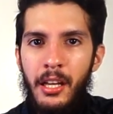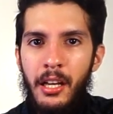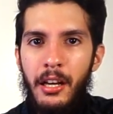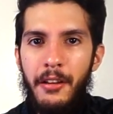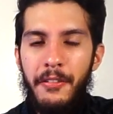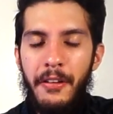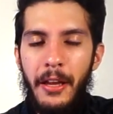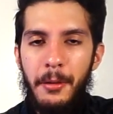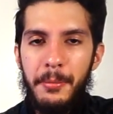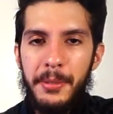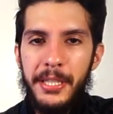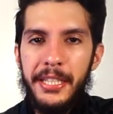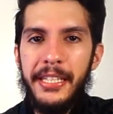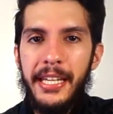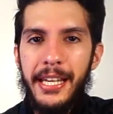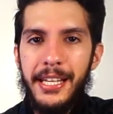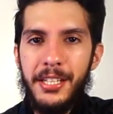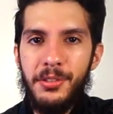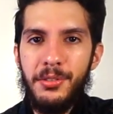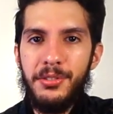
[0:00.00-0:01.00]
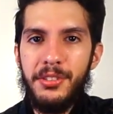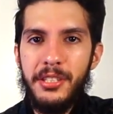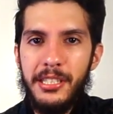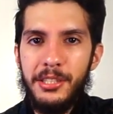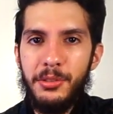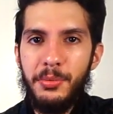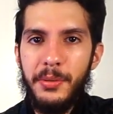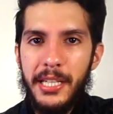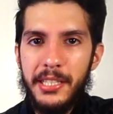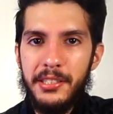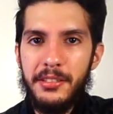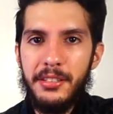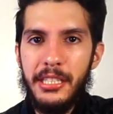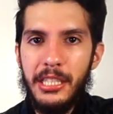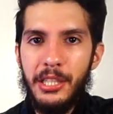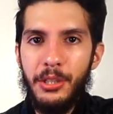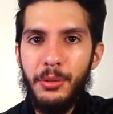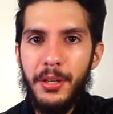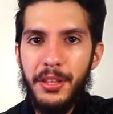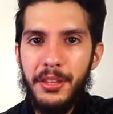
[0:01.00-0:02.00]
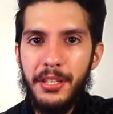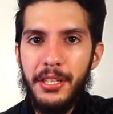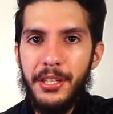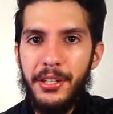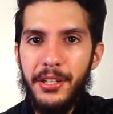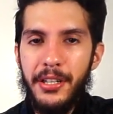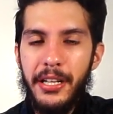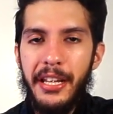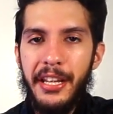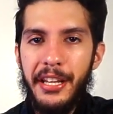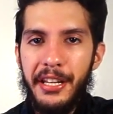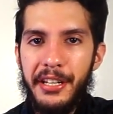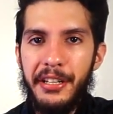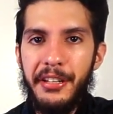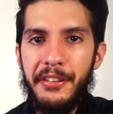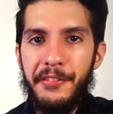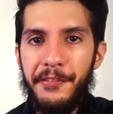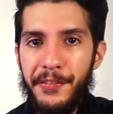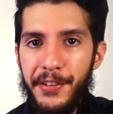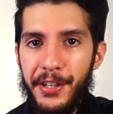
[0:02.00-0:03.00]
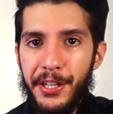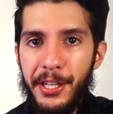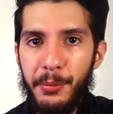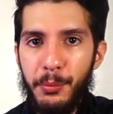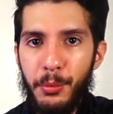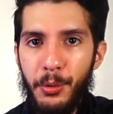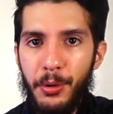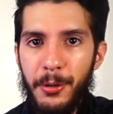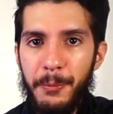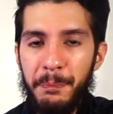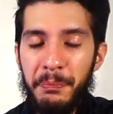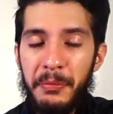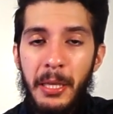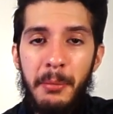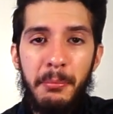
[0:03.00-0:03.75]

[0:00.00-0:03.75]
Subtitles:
of how many casualties we had to deal with here in Infinity War.